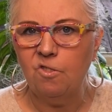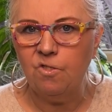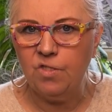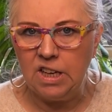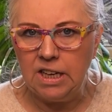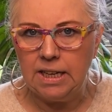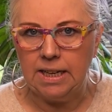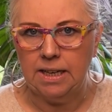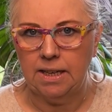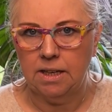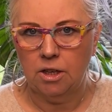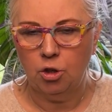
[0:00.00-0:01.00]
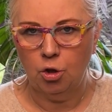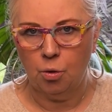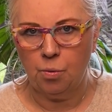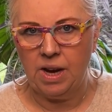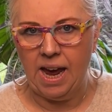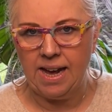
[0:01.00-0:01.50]
feeling your
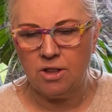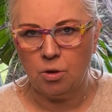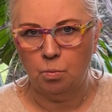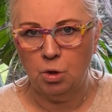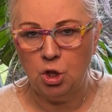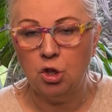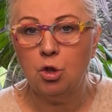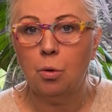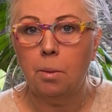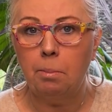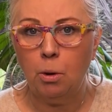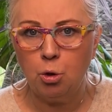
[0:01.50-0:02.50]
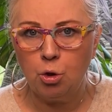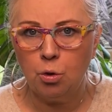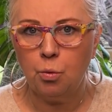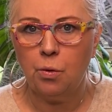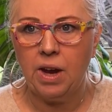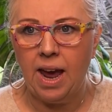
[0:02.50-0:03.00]
reaction, which is your emotional
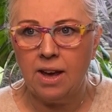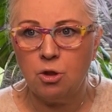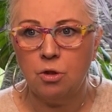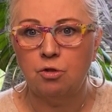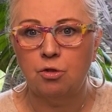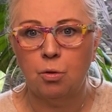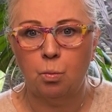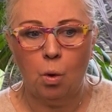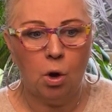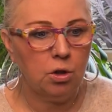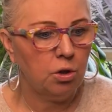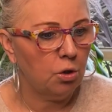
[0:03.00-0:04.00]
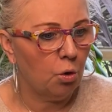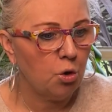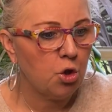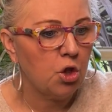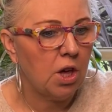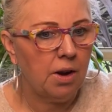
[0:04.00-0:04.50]
reaction to what you're
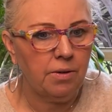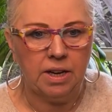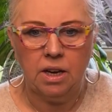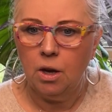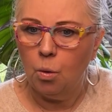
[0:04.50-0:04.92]
sharing,